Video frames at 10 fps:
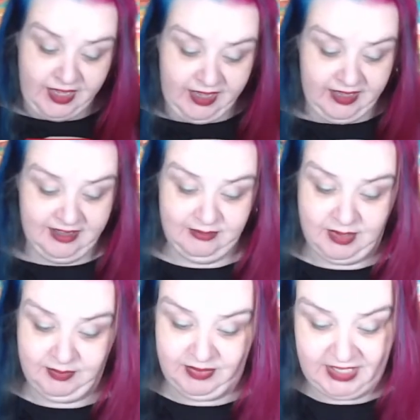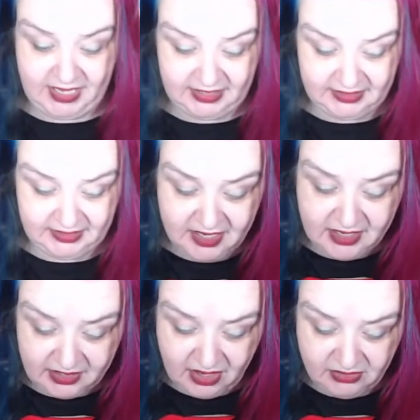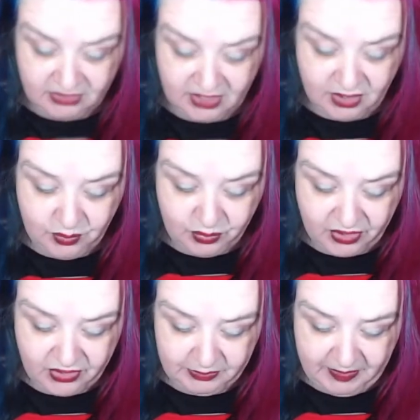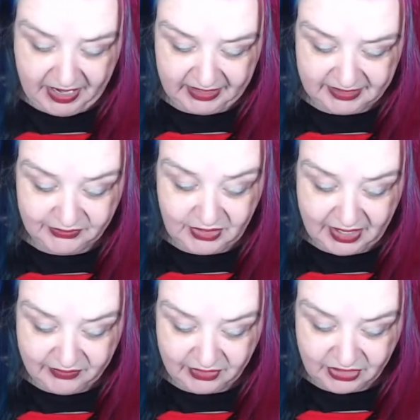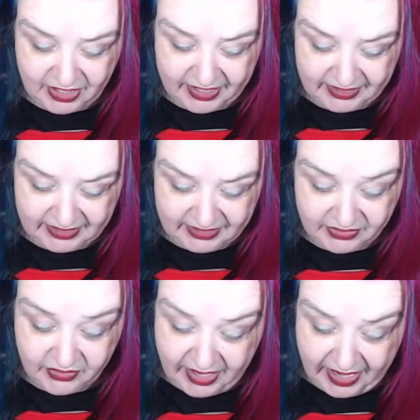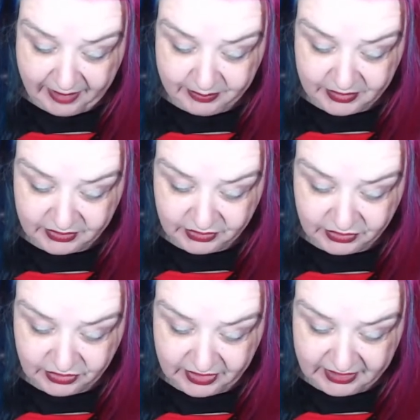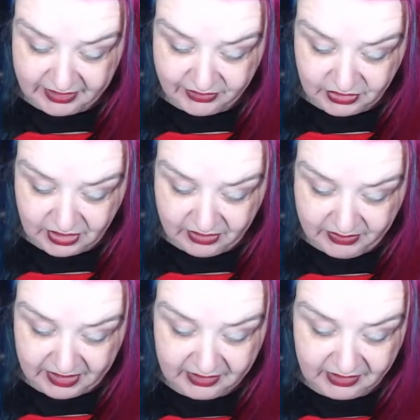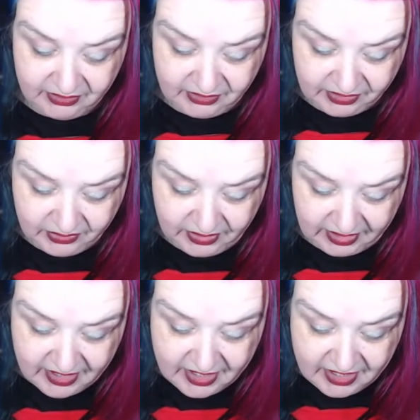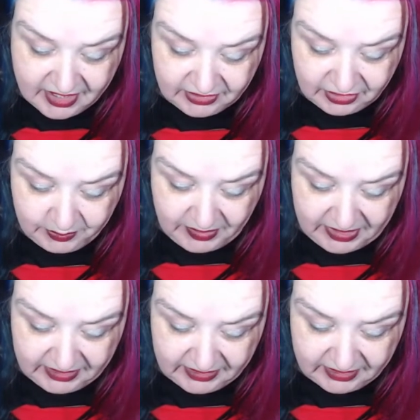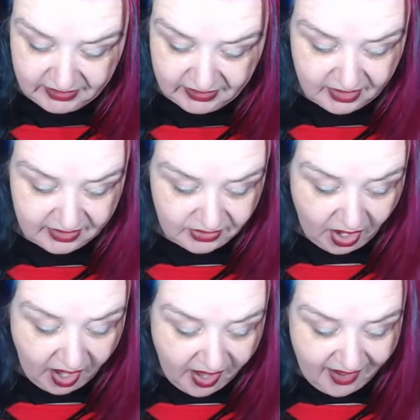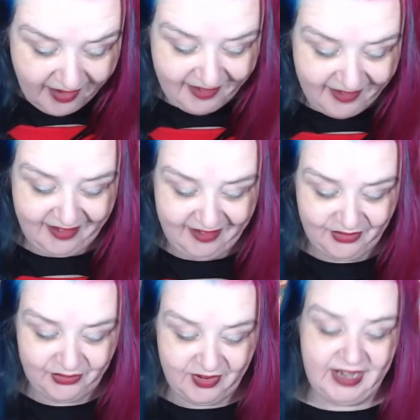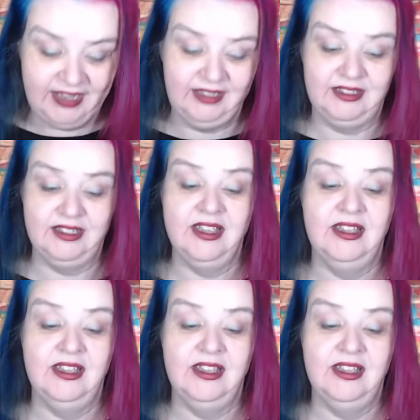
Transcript: Um, but yes, no sew brooch backs. If you haven't tried these, they're an absolute treat. No sewing, no gluing, just pin it and turn it. Ah, right.